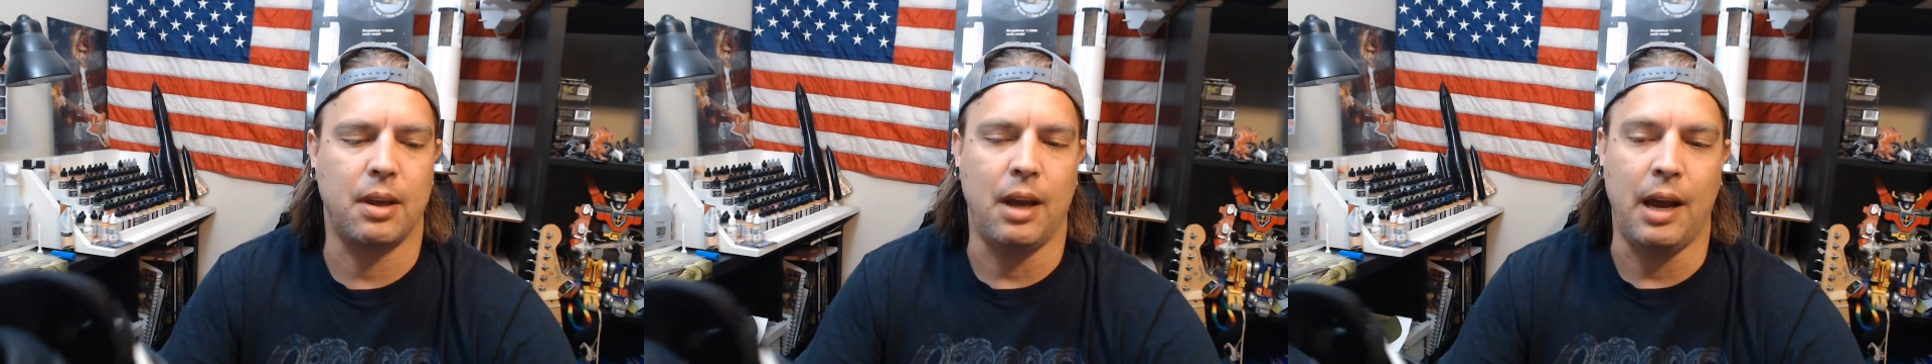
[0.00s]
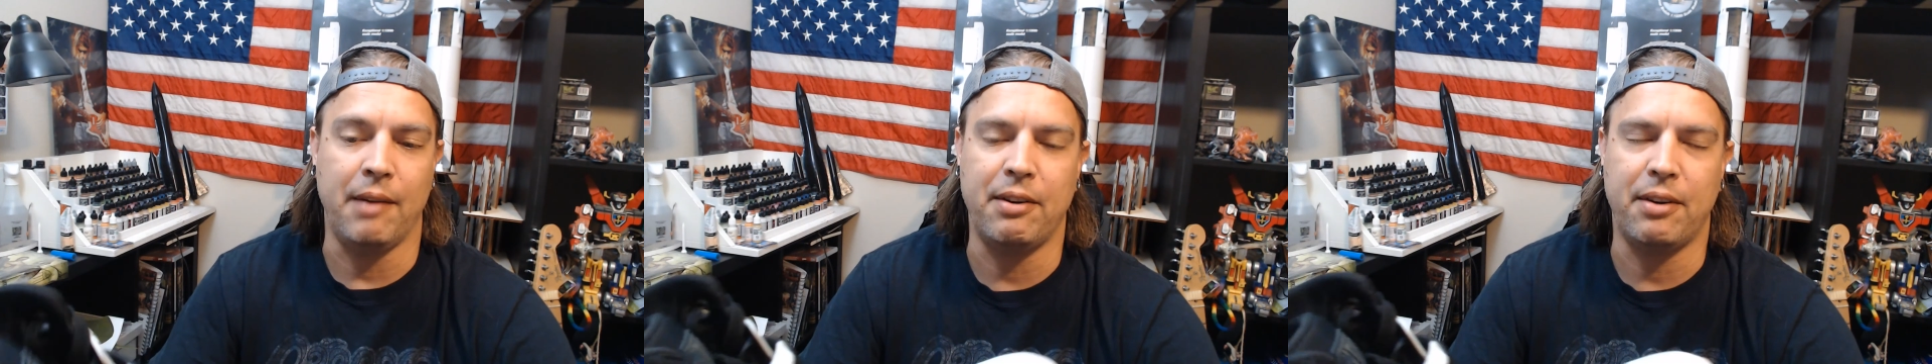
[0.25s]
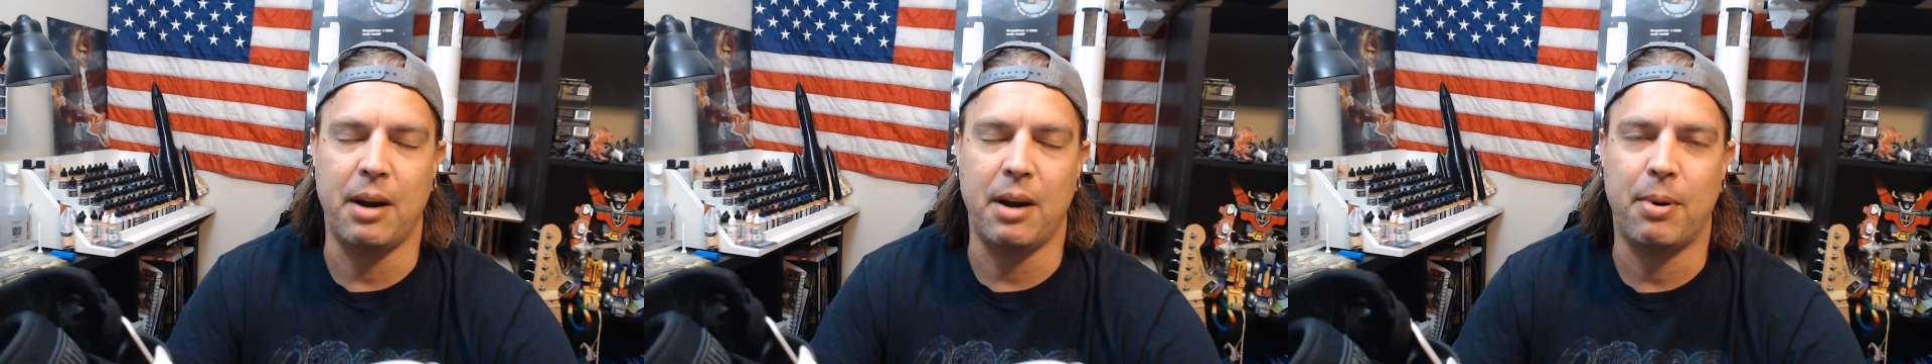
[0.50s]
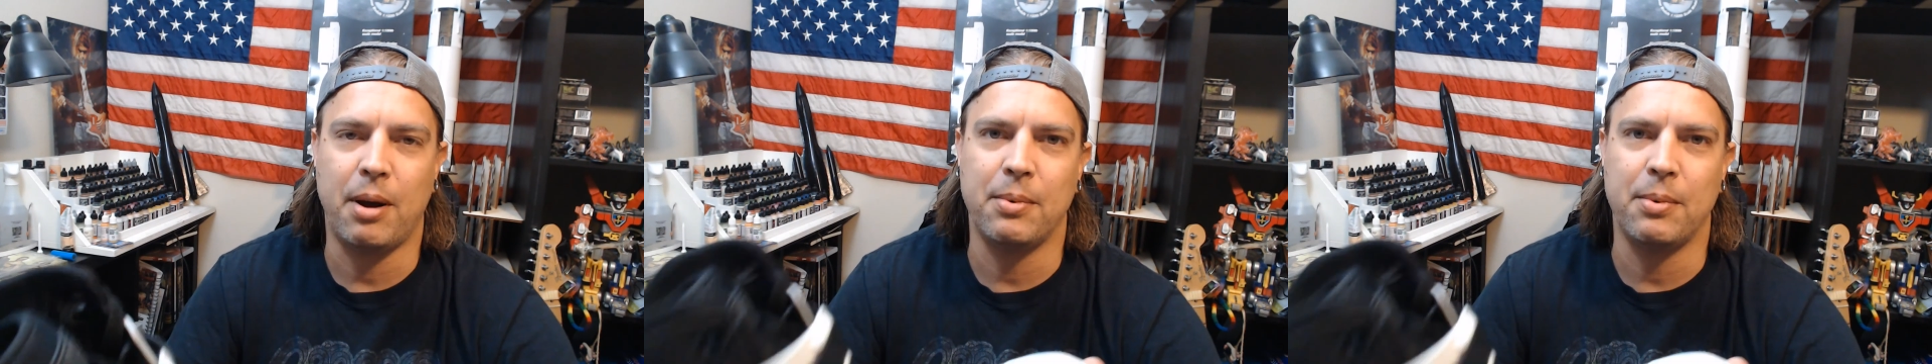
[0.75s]
I've never had a
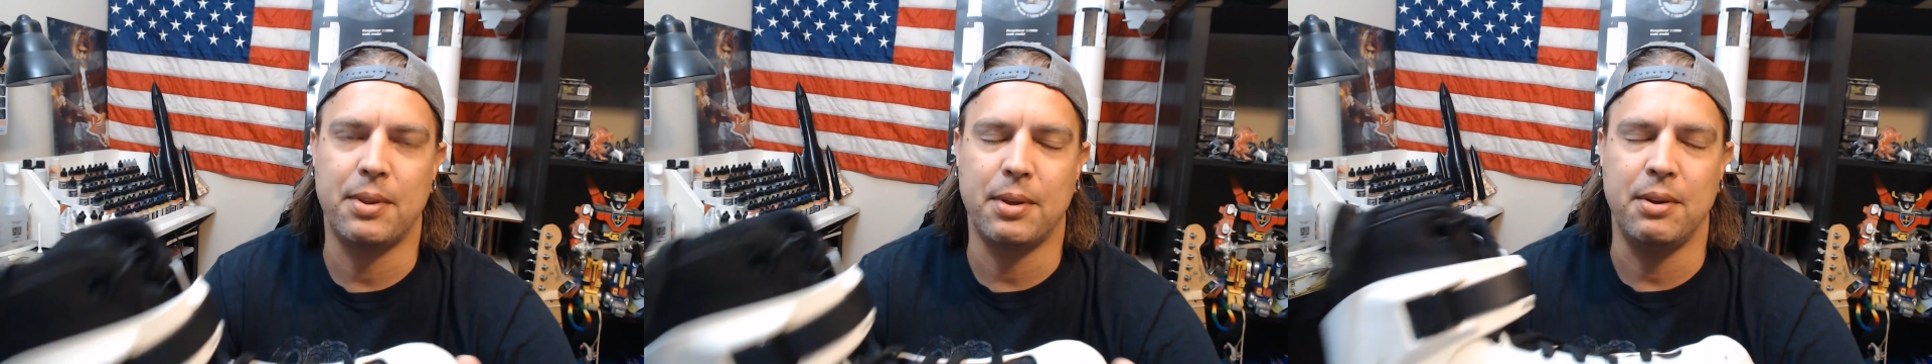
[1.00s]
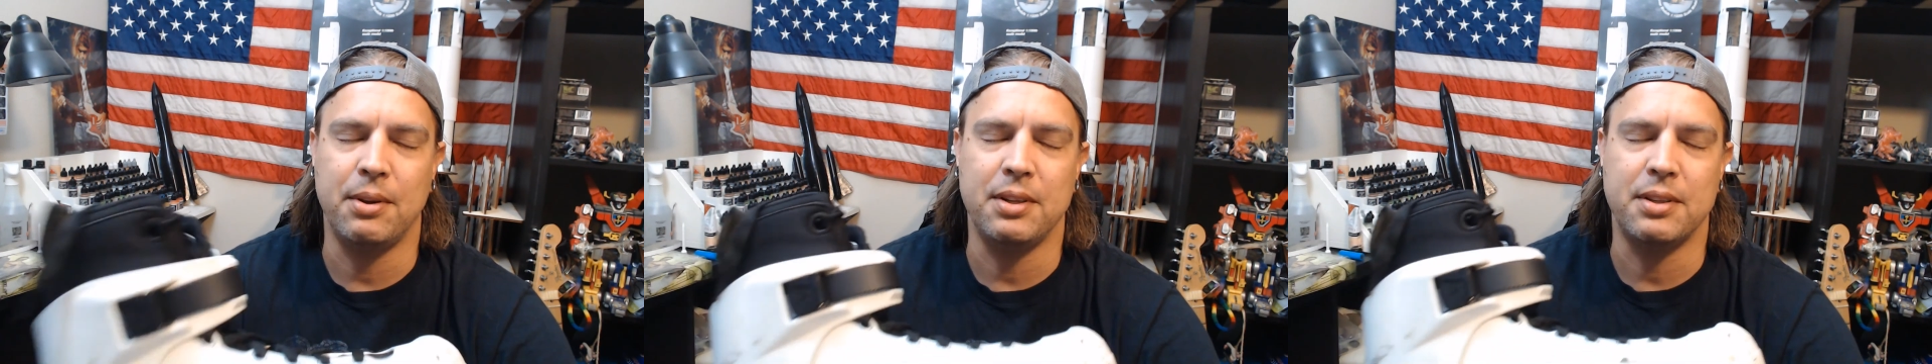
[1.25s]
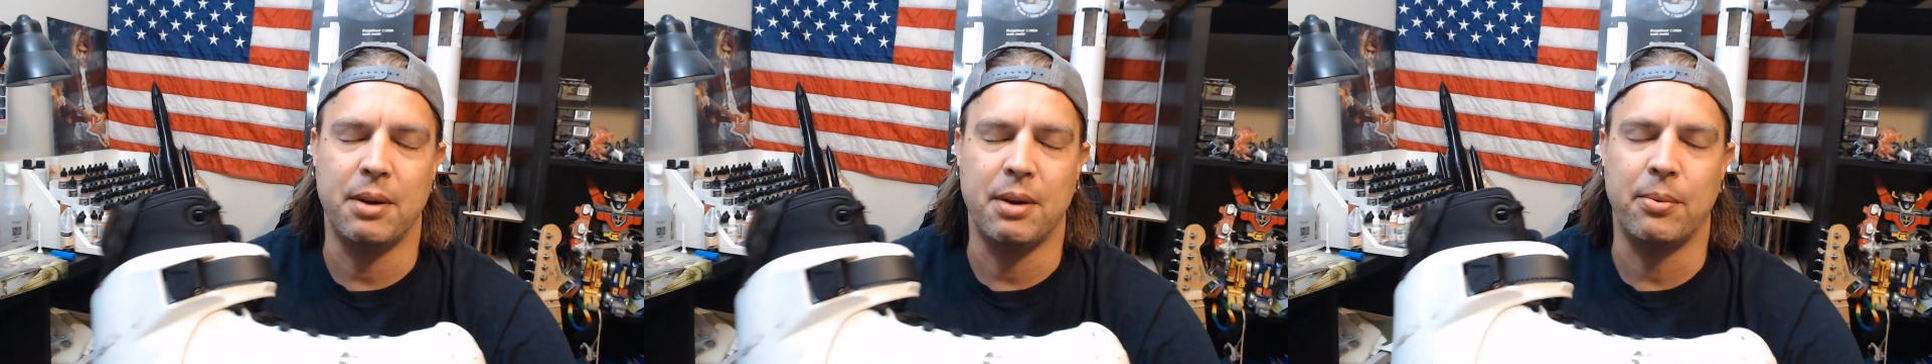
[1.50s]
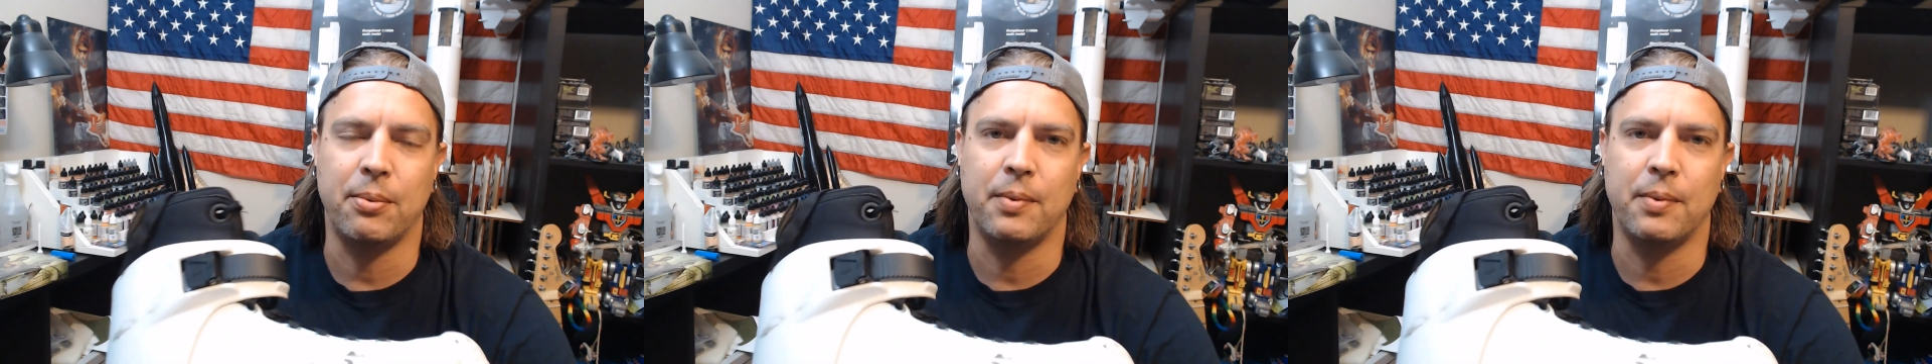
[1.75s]
problem with the unities.
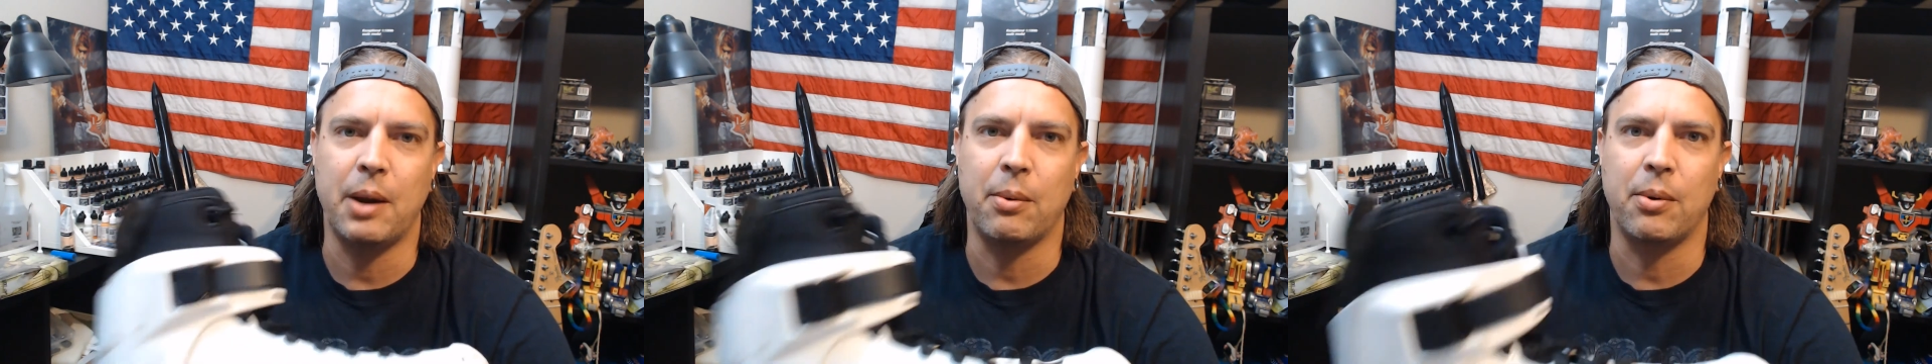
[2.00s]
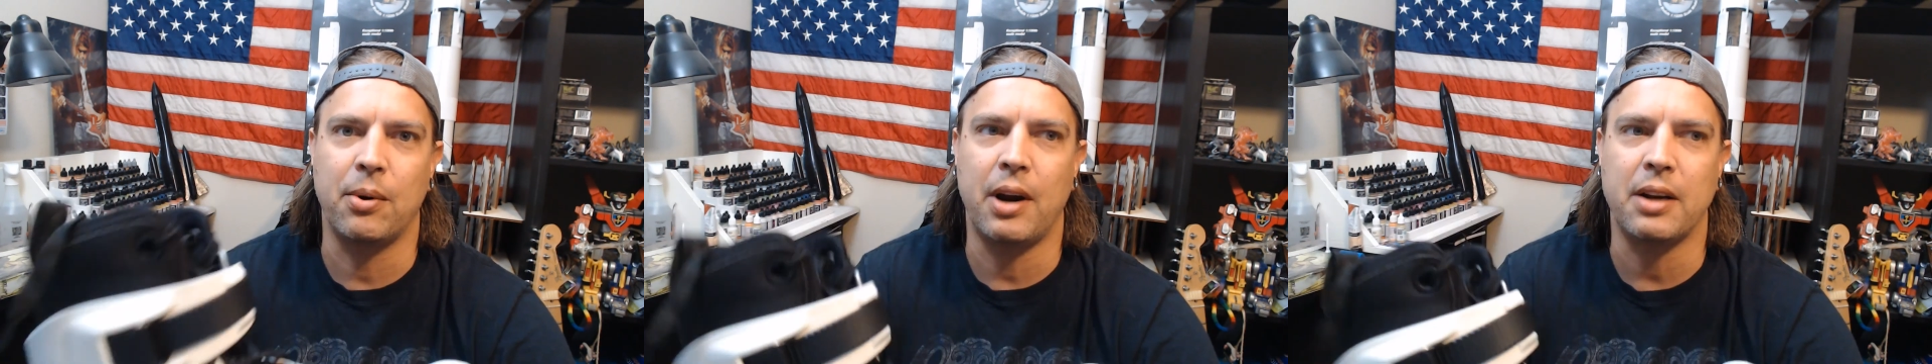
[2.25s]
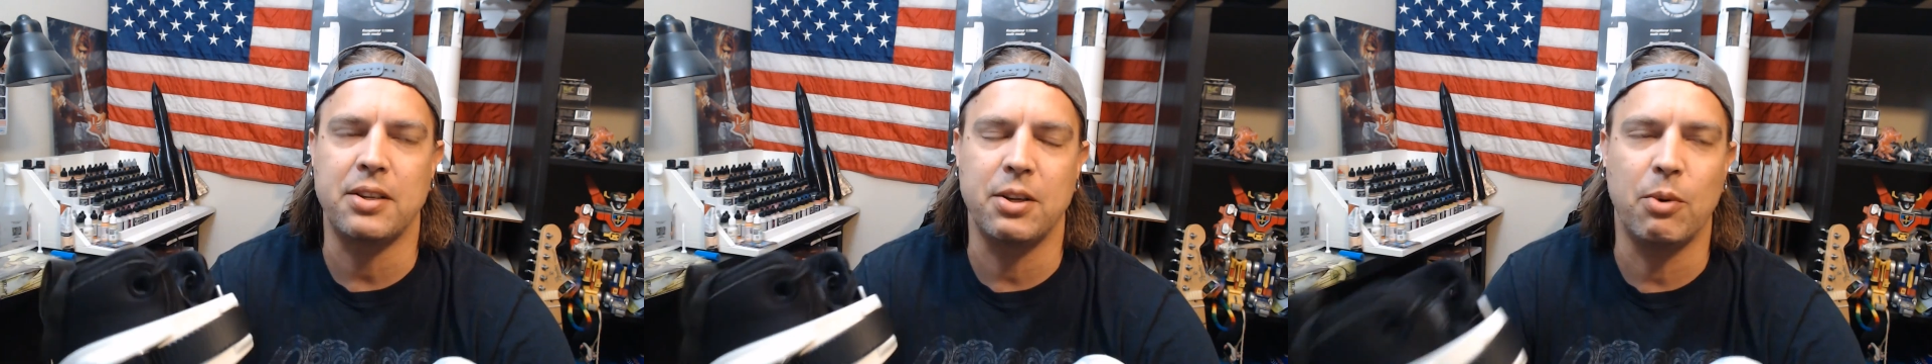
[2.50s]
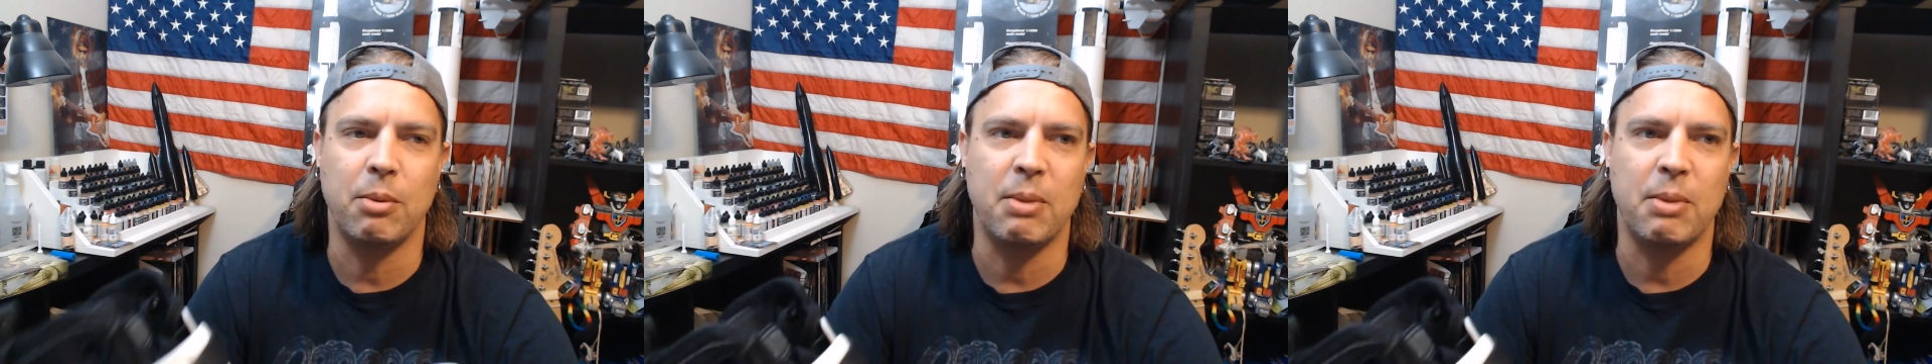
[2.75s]
They were actually one of my